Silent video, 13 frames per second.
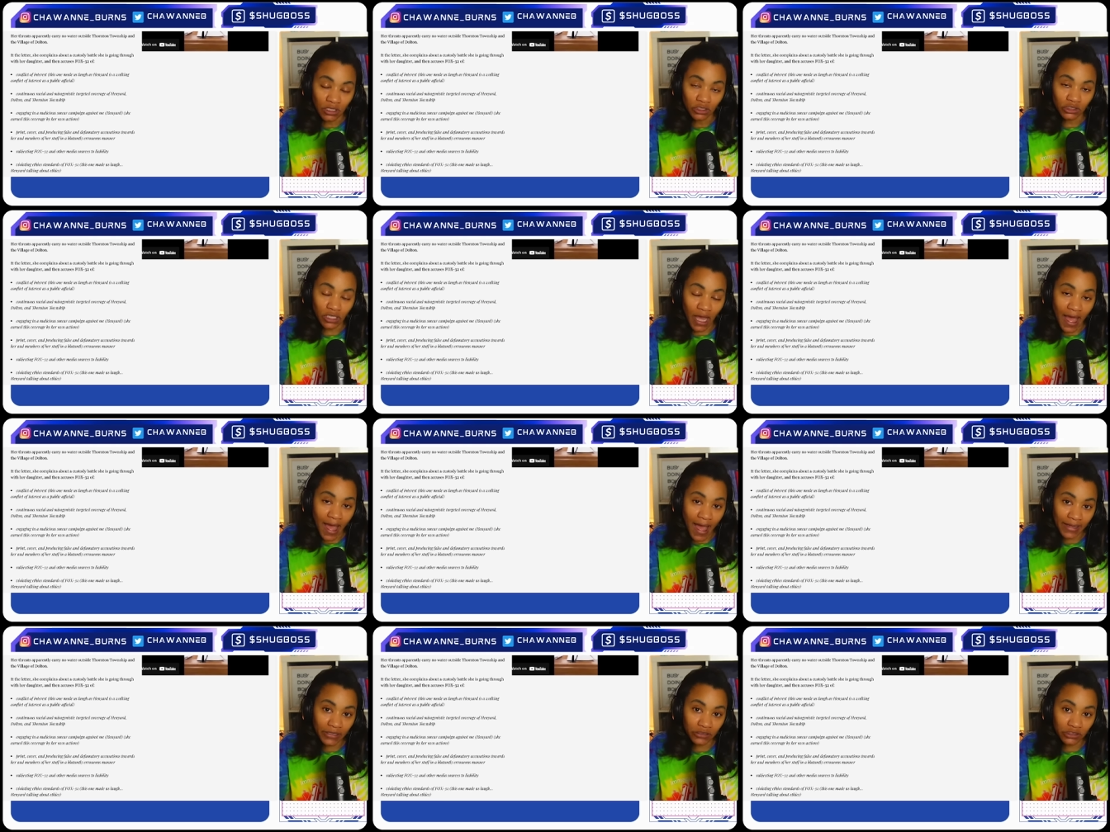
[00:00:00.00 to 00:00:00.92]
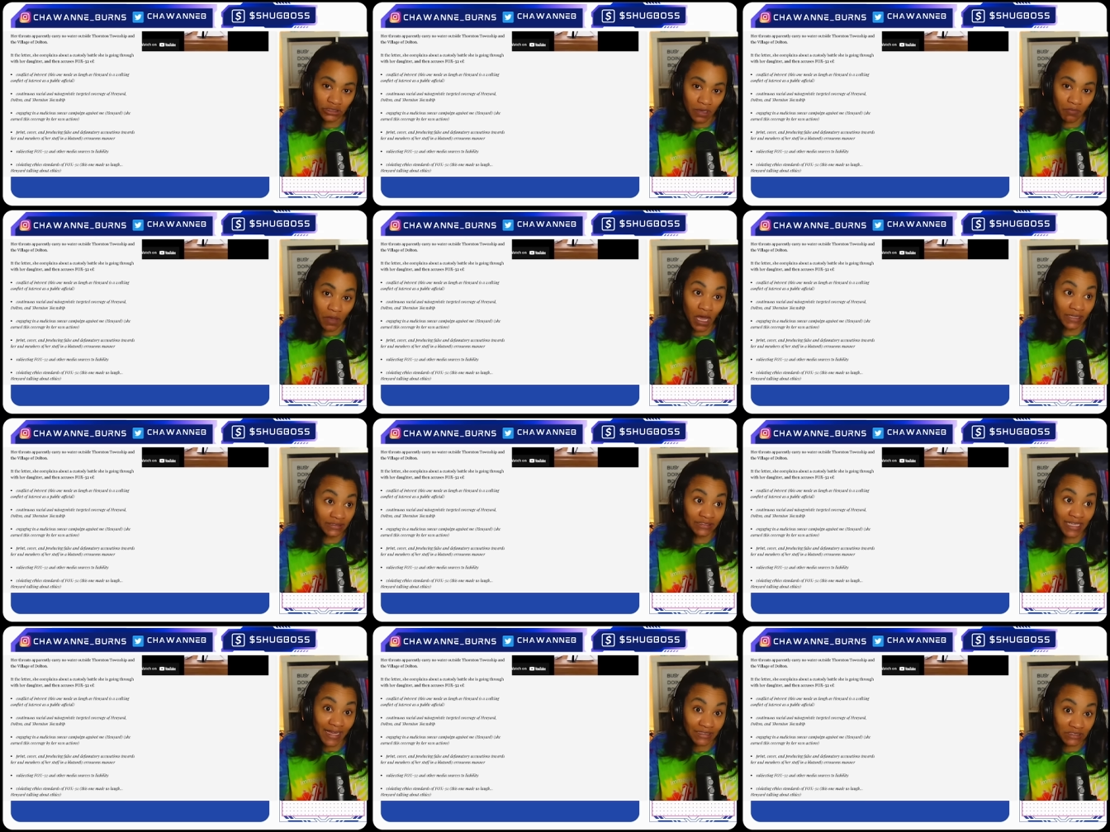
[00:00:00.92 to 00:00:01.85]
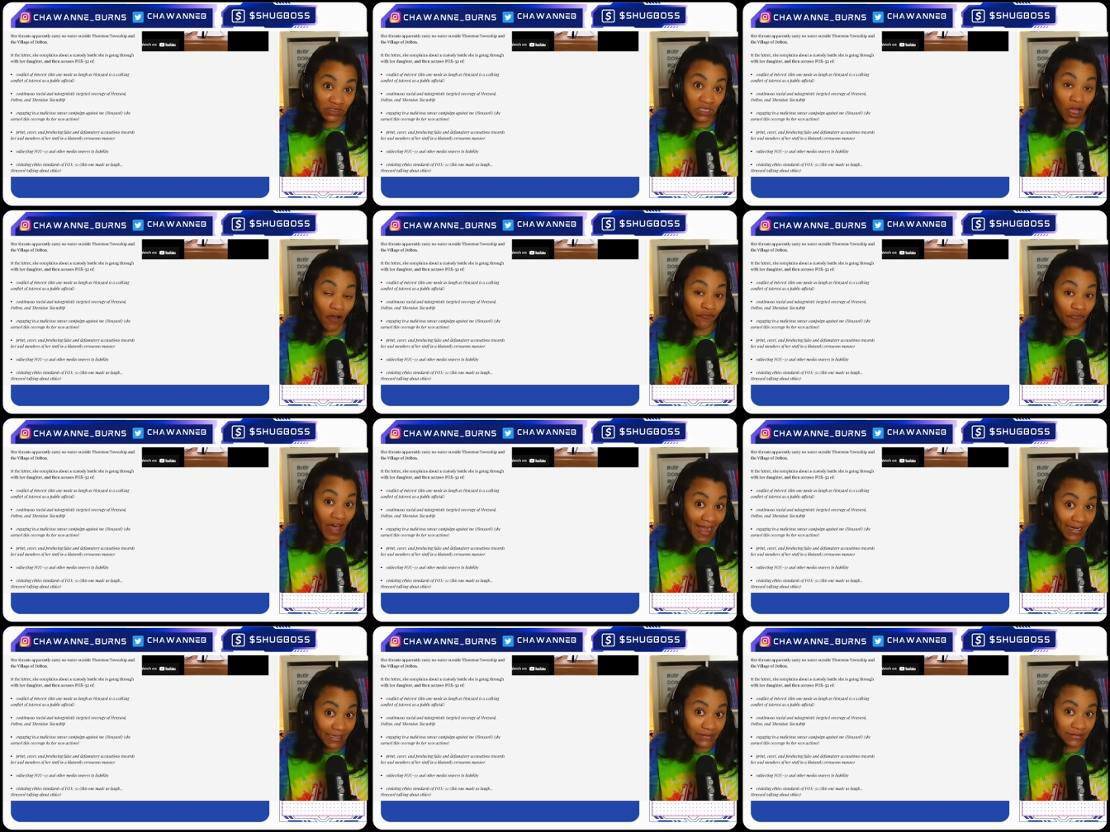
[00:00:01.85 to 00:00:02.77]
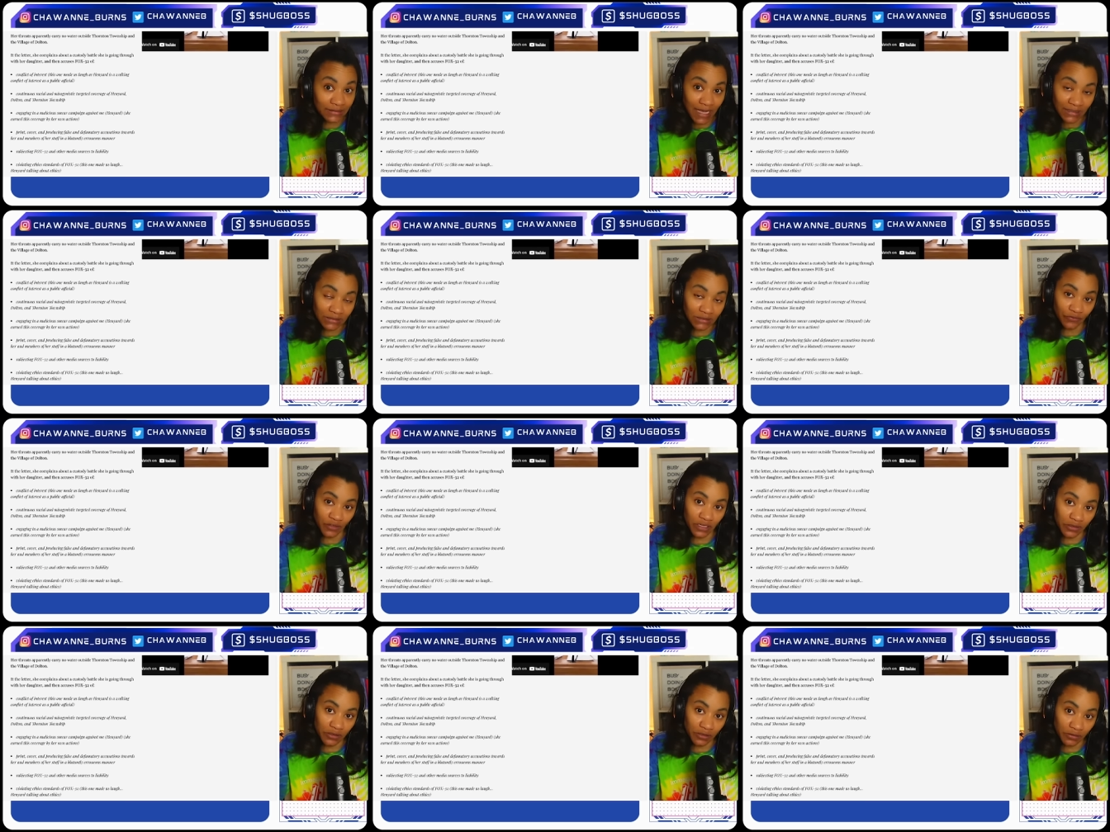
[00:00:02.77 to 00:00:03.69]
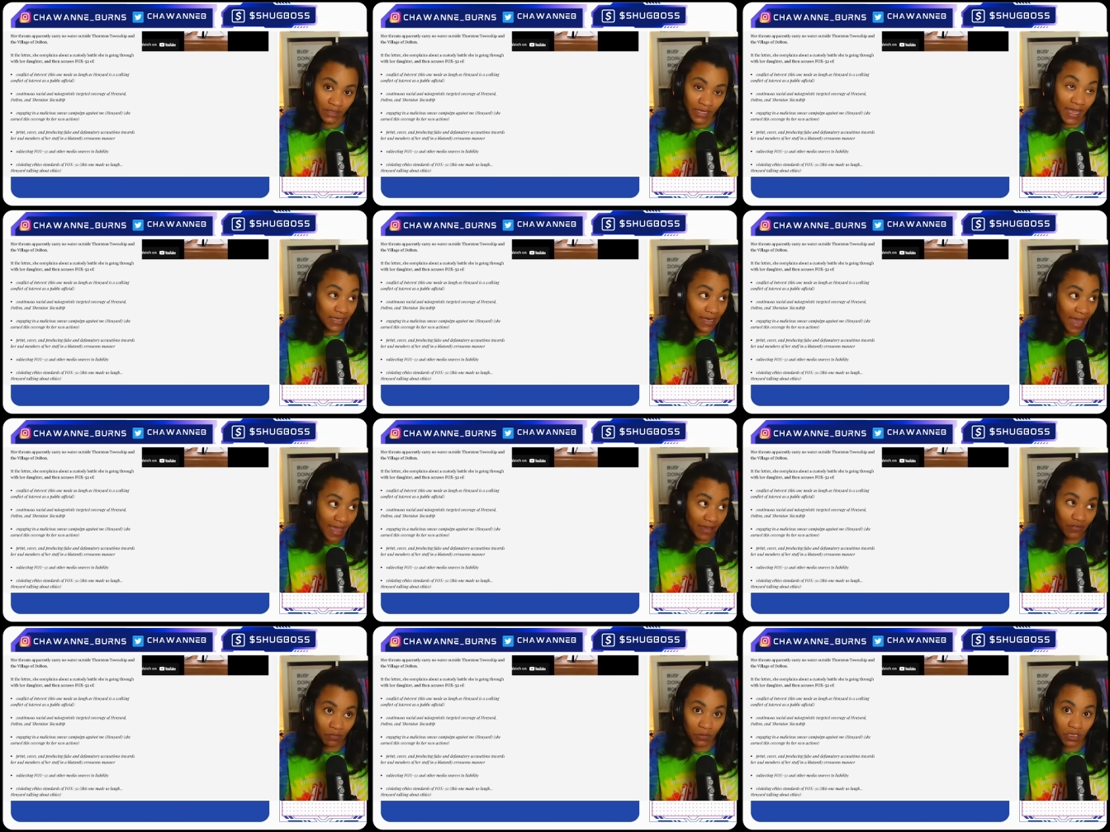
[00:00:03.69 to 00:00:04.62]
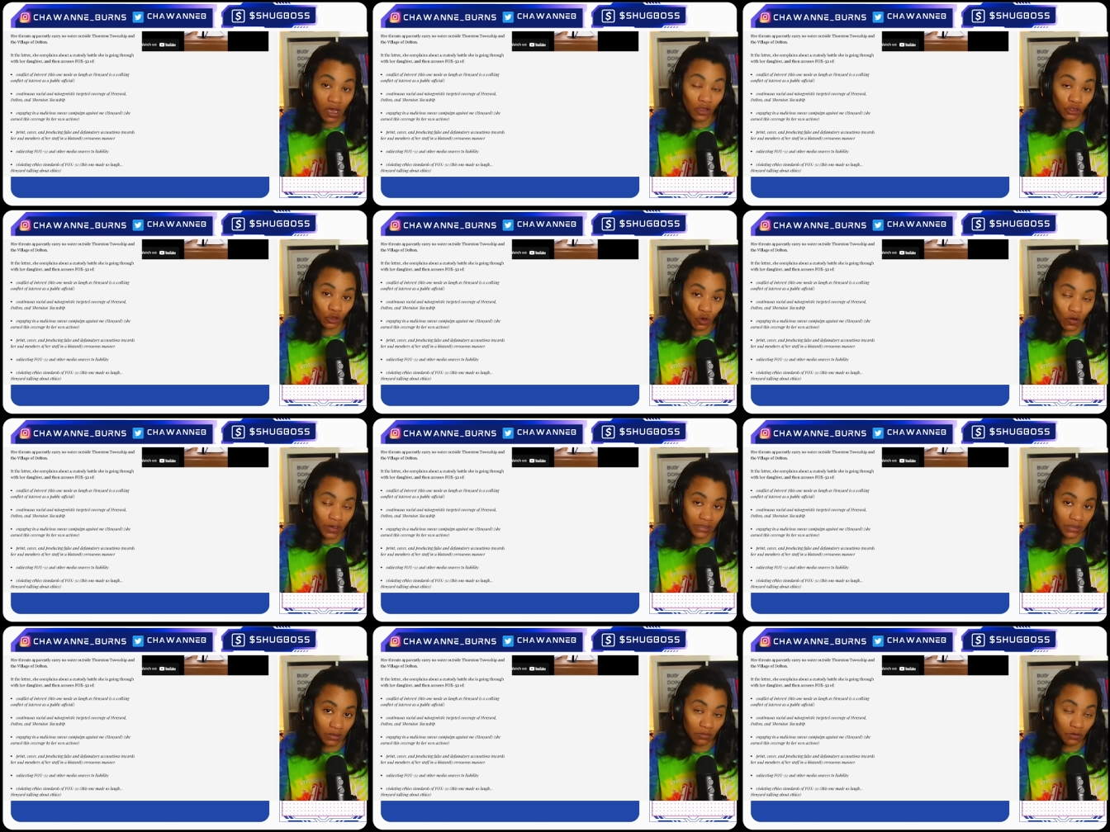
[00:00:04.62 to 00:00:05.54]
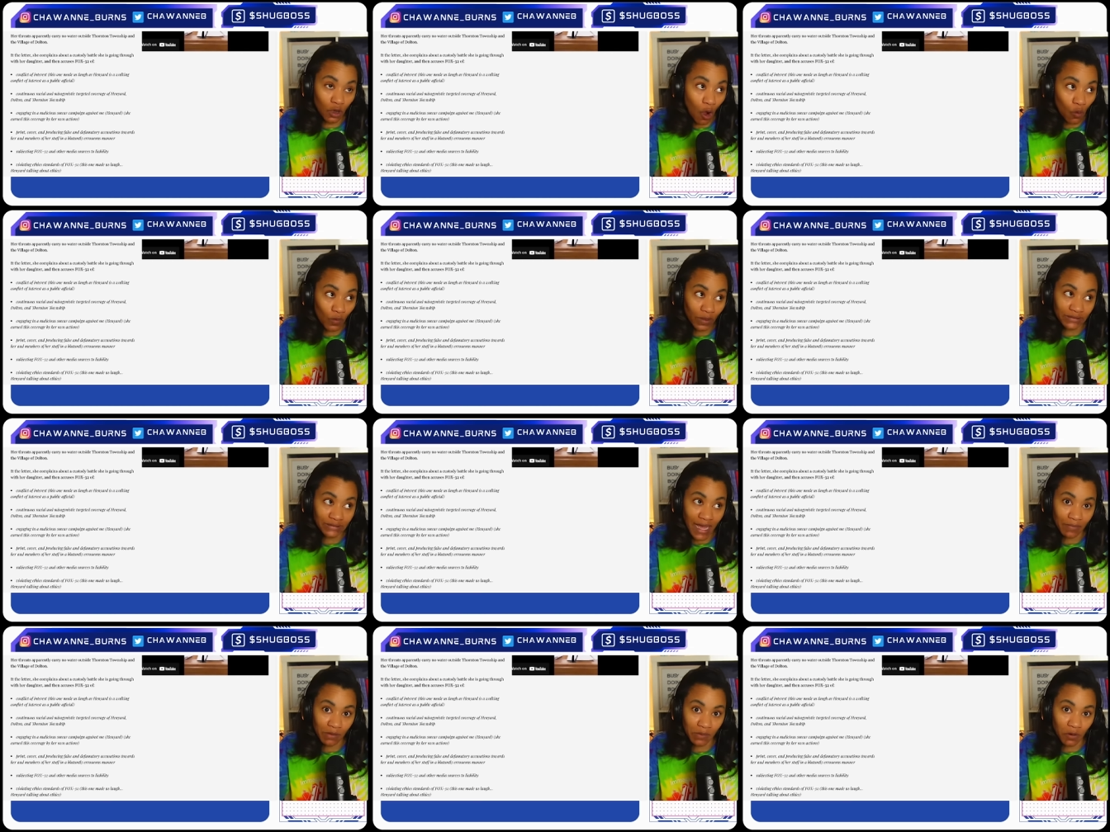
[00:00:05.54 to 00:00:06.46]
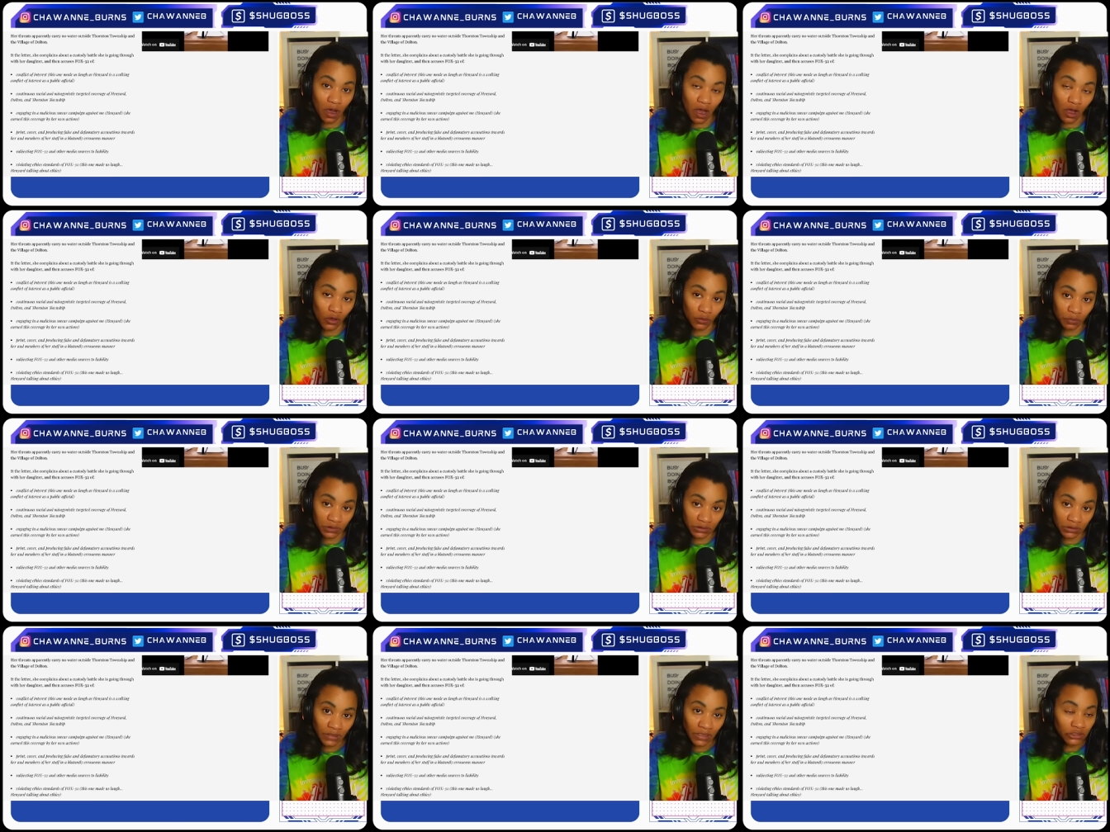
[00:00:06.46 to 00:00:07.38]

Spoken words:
to hire a violent sex offender and gave him the authority to go inside people's homes.